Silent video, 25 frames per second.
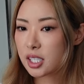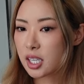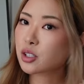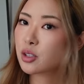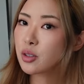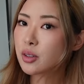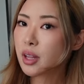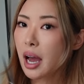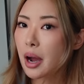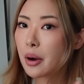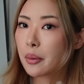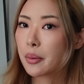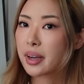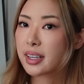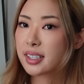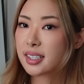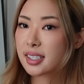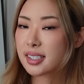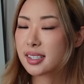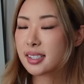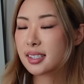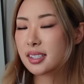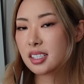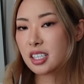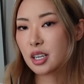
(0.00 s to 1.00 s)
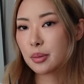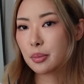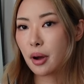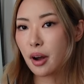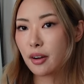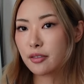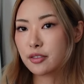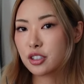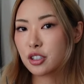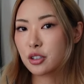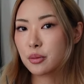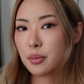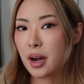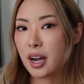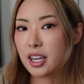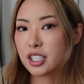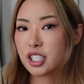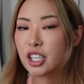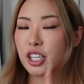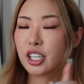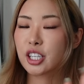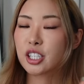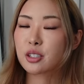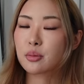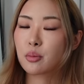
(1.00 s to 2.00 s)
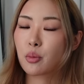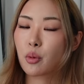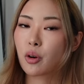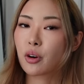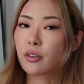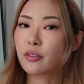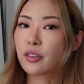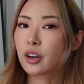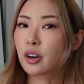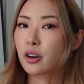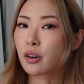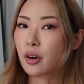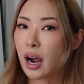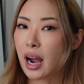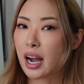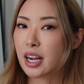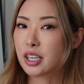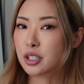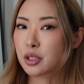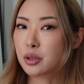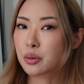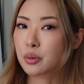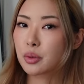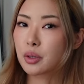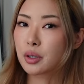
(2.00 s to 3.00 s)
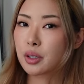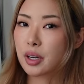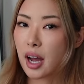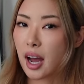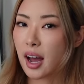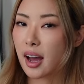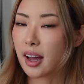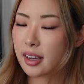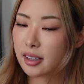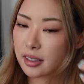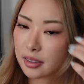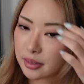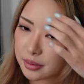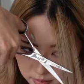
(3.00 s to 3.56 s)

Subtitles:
so that way it doesn't snip off too much and it's more of a gradual cut.